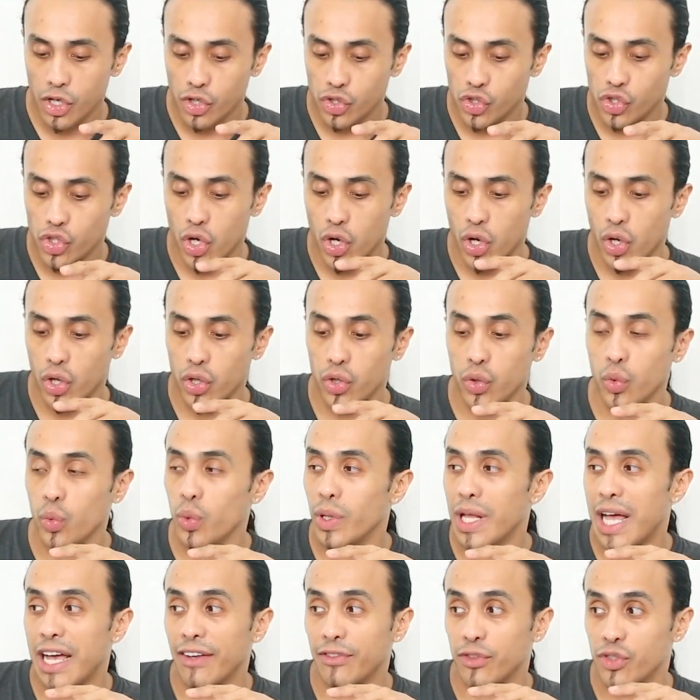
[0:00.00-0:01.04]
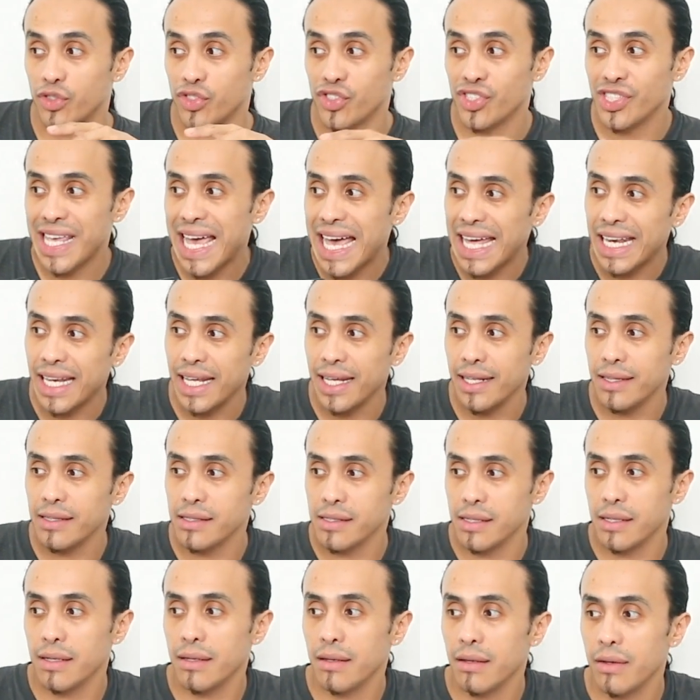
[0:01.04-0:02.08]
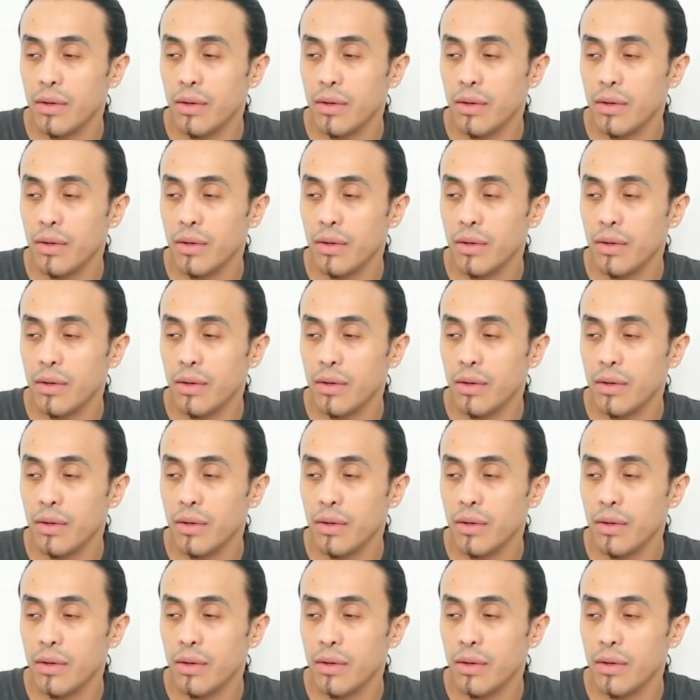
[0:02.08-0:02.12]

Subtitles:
so you will have to scan it.